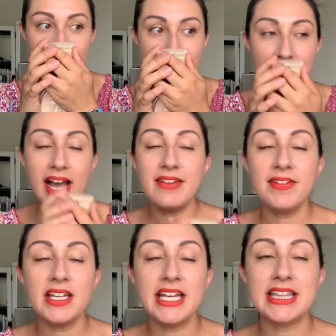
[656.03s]
I feel
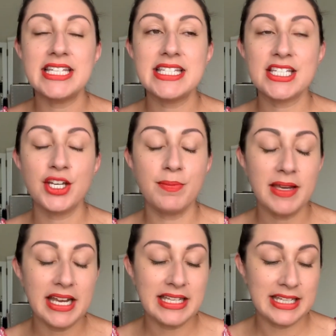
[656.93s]
like this could be a
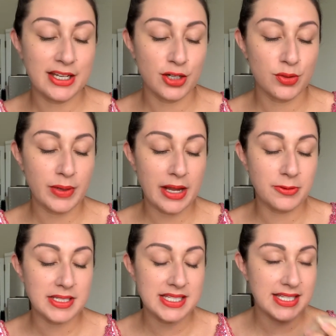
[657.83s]
year-round
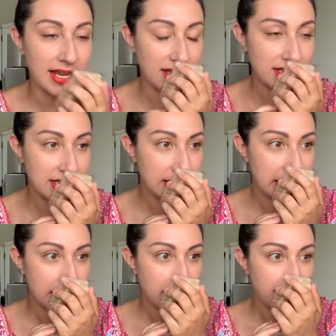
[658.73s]
scent.
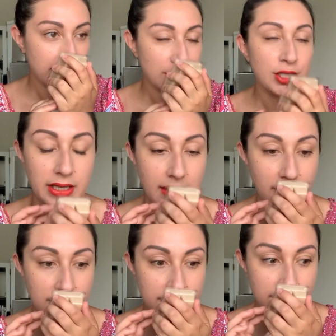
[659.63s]
Yeah.
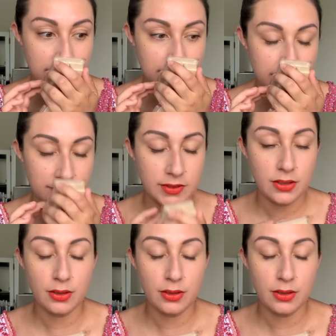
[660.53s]
Oh